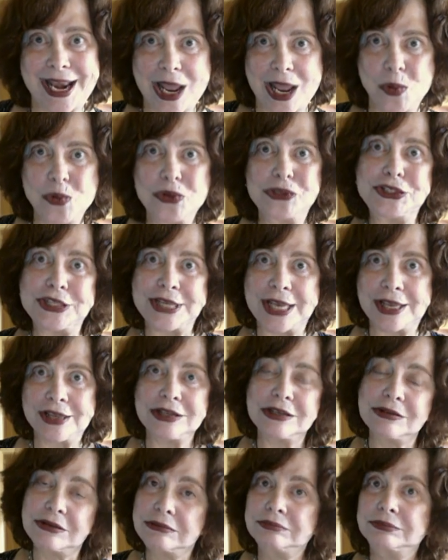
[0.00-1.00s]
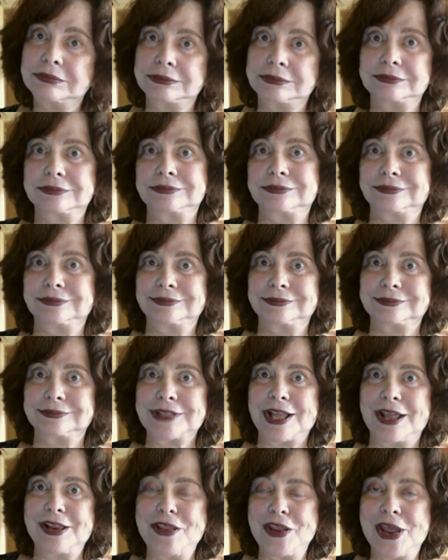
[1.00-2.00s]
And I will tell you
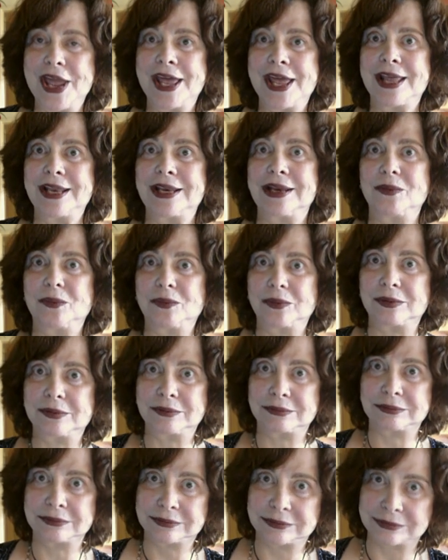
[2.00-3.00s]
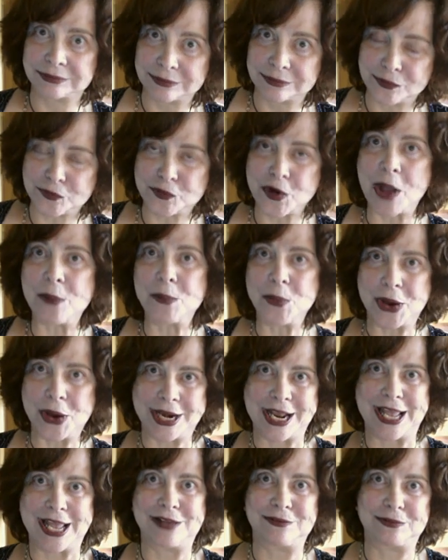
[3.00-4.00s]
that from
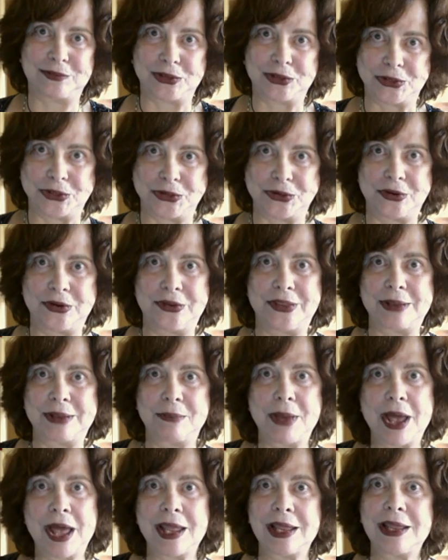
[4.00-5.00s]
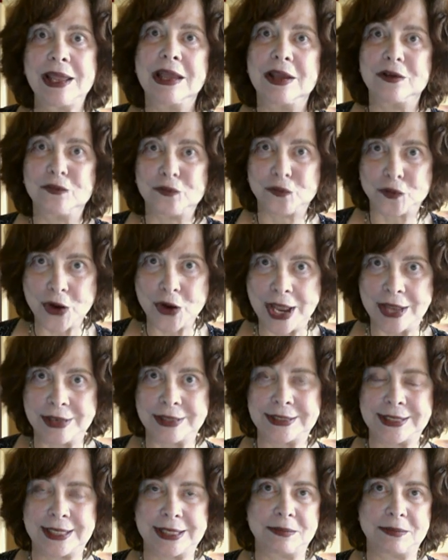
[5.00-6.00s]
what I have learned, that my
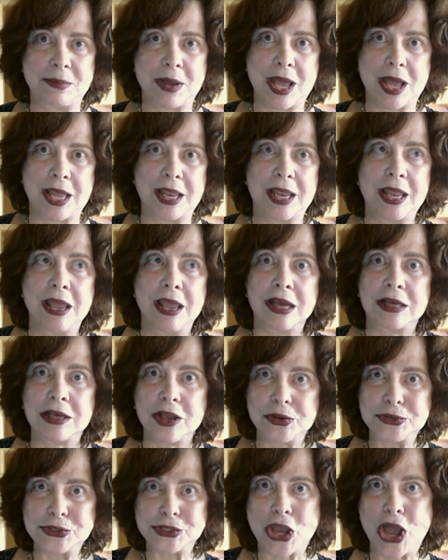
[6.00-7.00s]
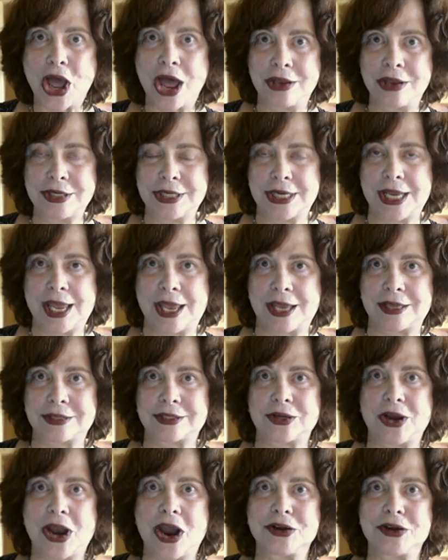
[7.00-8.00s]
friends and my close
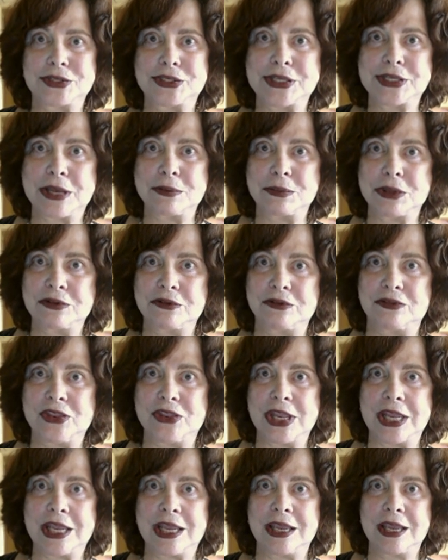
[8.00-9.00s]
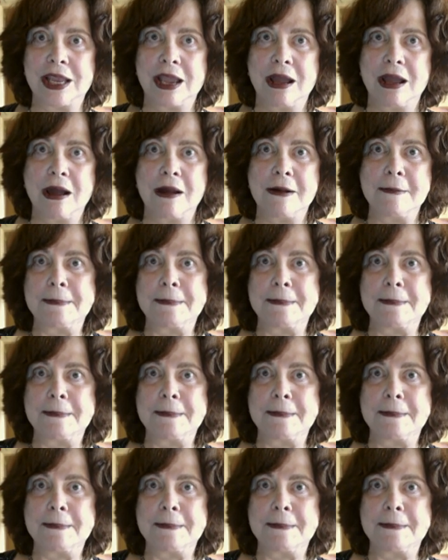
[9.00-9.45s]
contacts are some of the